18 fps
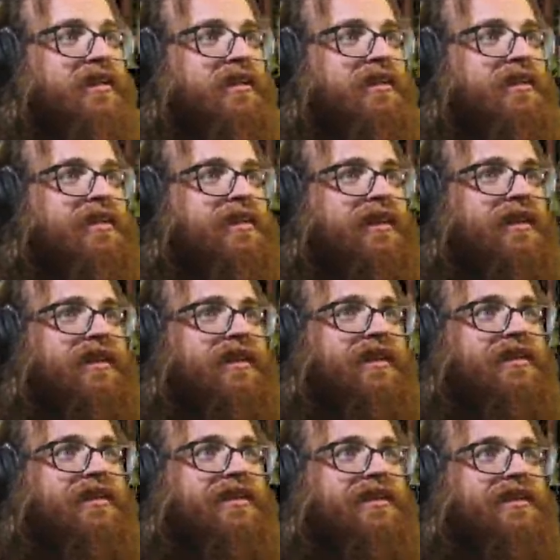
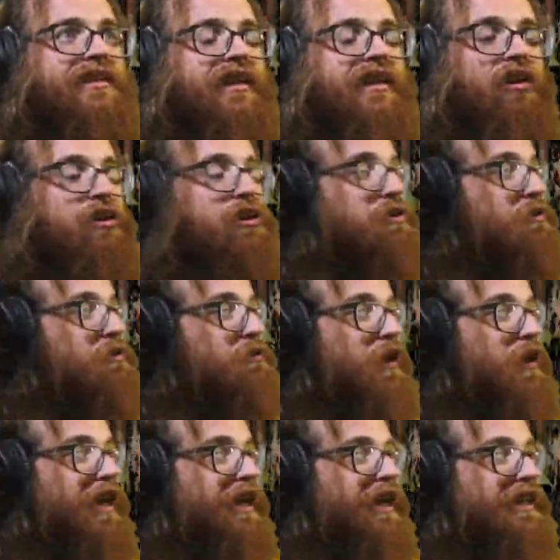Seriously, are you
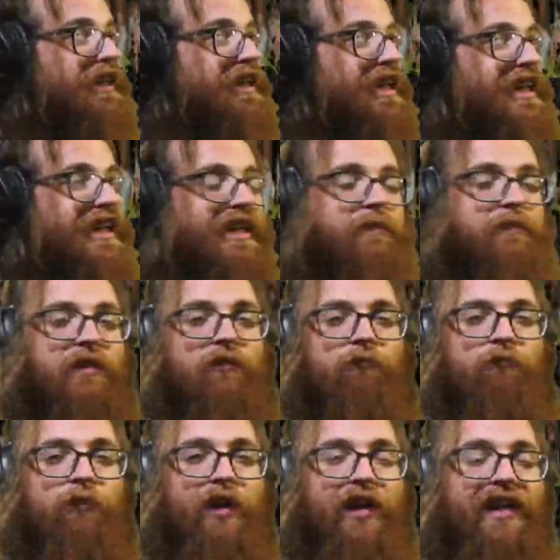fucking kidding me?
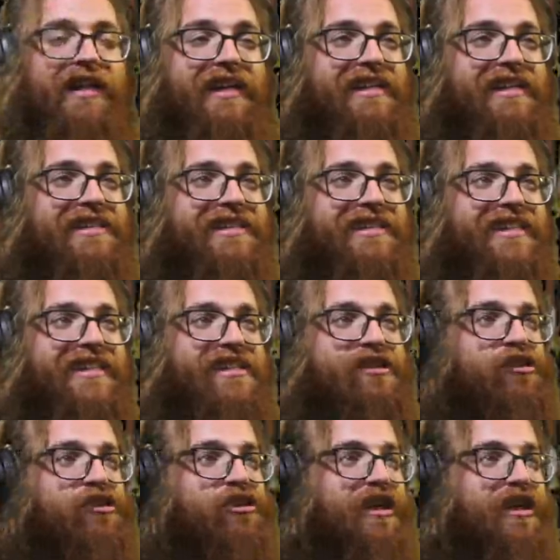What is
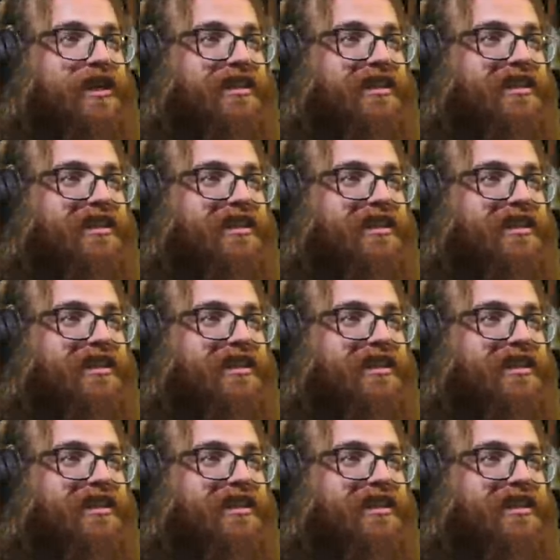this shit?